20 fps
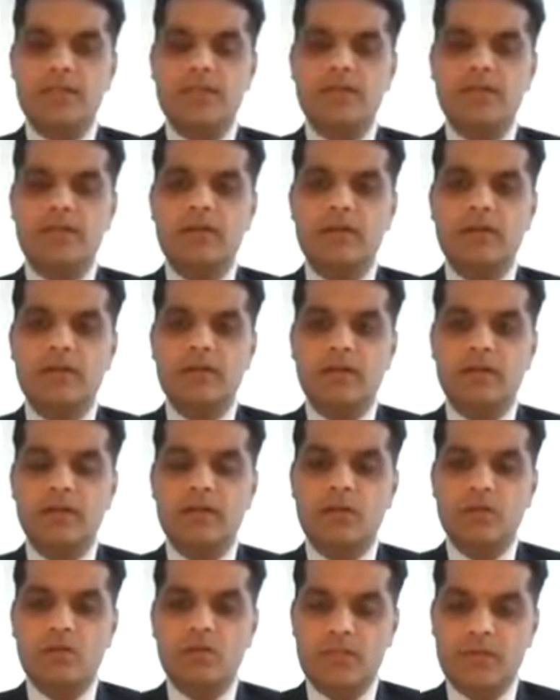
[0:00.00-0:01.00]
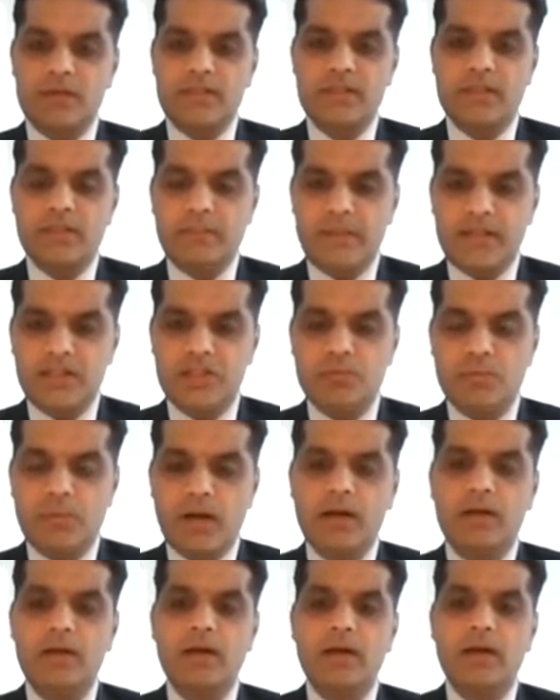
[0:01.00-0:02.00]
the
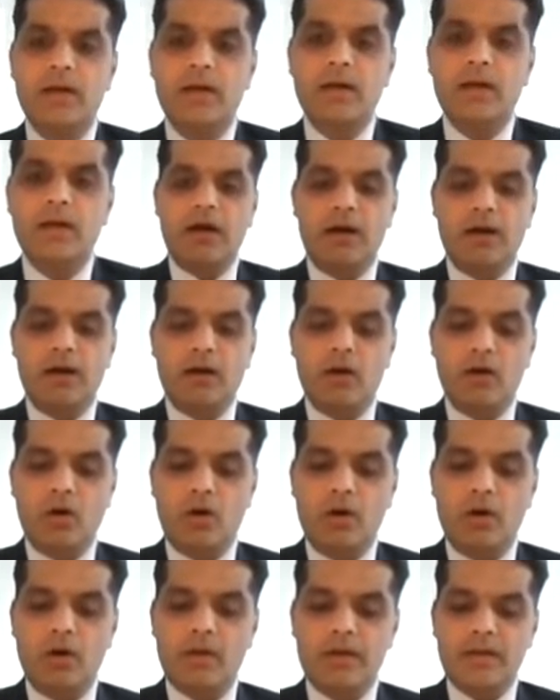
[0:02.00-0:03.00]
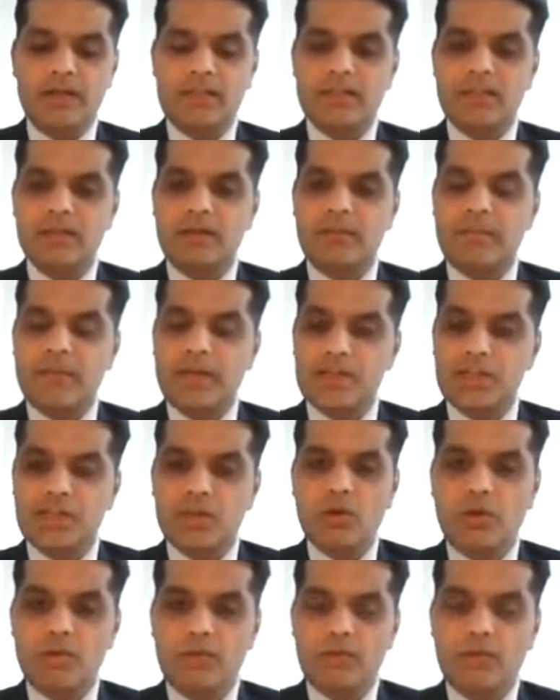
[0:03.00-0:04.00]
benchmark, or it's a
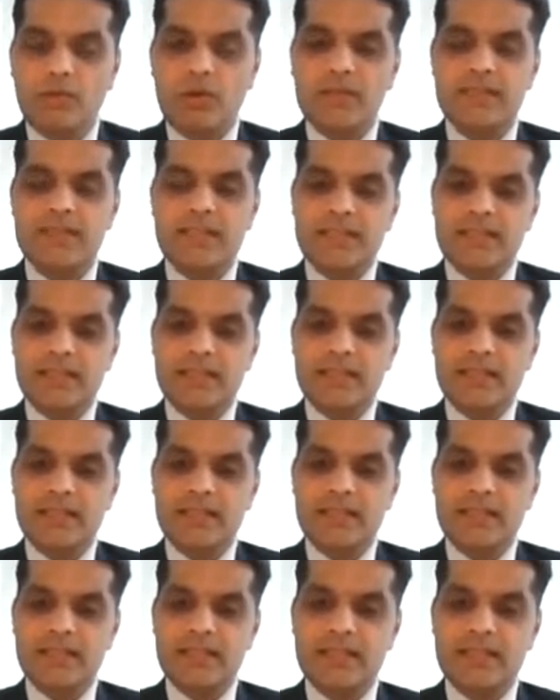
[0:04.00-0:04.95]
measure of your systematic